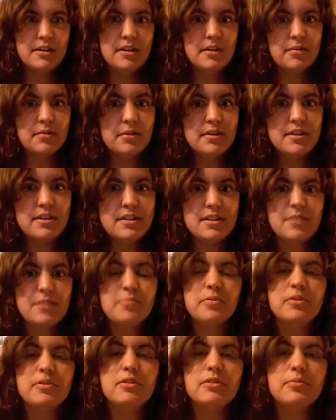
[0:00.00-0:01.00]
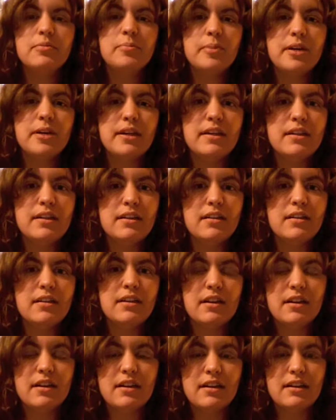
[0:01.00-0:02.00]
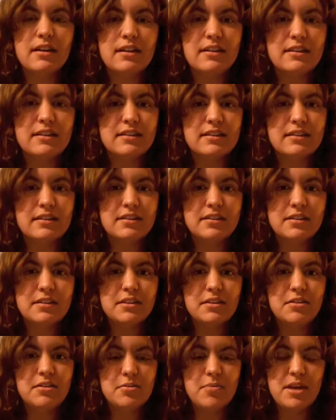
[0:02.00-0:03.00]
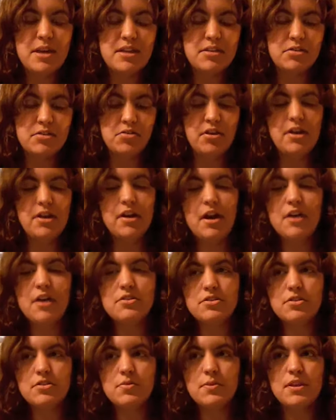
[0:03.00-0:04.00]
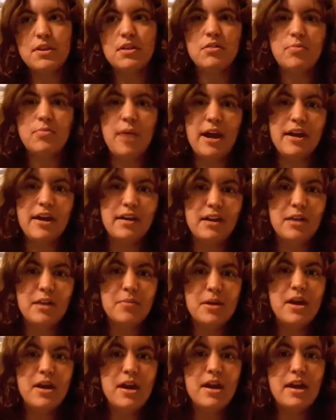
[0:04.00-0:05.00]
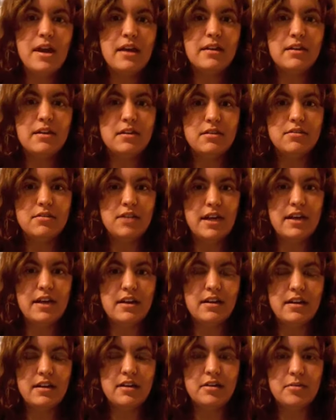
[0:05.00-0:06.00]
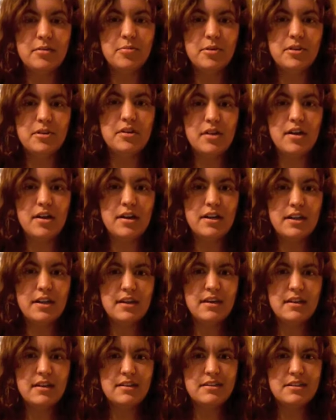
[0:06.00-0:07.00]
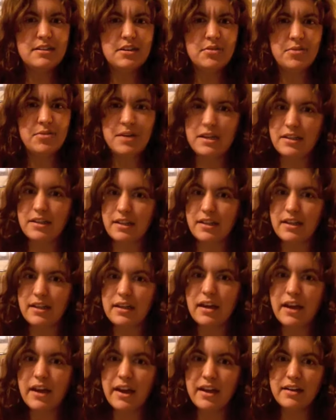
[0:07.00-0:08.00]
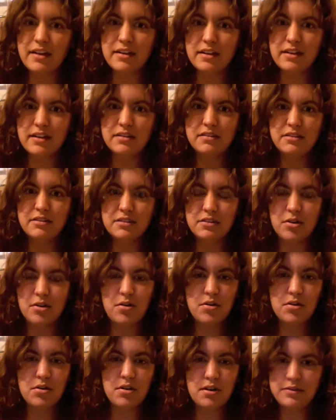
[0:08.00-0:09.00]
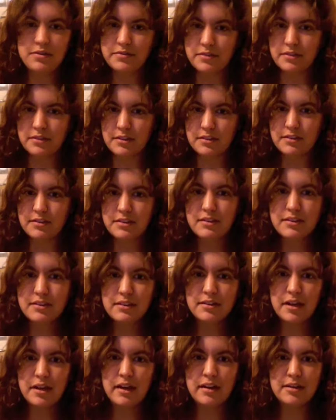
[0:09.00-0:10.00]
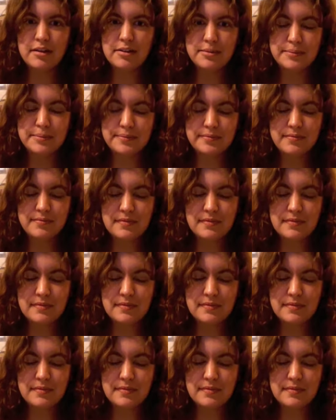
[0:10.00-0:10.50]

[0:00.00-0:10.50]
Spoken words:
really simple, but you can make this great costume and then you pack it up and then you take it out and you put it on and it's all wrinkly and it'll look awful. And